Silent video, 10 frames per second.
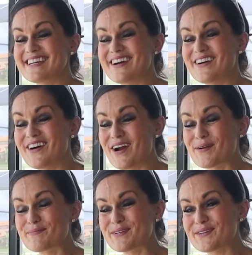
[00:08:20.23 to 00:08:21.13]
So
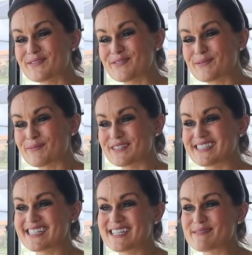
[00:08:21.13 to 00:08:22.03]
our beautiful
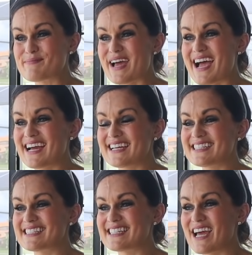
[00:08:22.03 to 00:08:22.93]
pristine
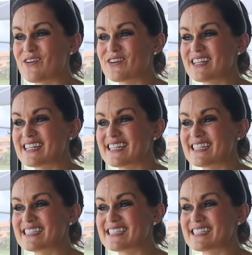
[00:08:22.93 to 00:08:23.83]
back is now gonna
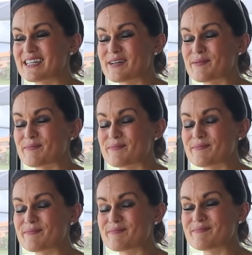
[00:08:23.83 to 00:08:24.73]
need
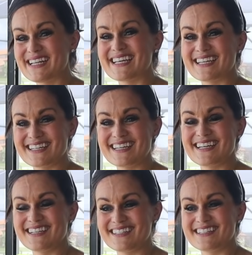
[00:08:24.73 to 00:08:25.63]
some putty,
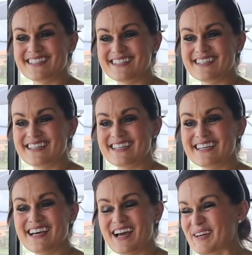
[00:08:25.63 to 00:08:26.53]
and
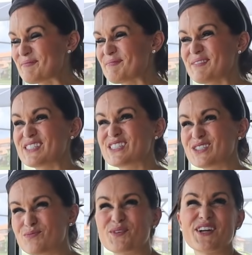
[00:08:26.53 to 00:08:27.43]
I'm
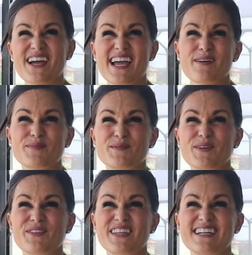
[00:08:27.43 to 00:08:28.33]
super not happy
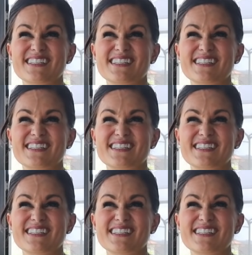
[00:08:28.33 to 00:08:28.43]
about